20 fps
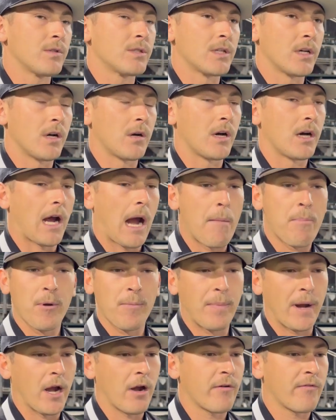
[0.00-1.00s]
So I
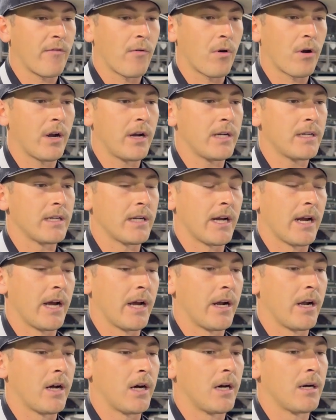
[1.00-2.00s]
prepared for it,
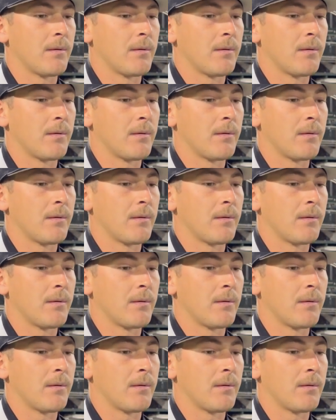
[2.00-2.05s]
and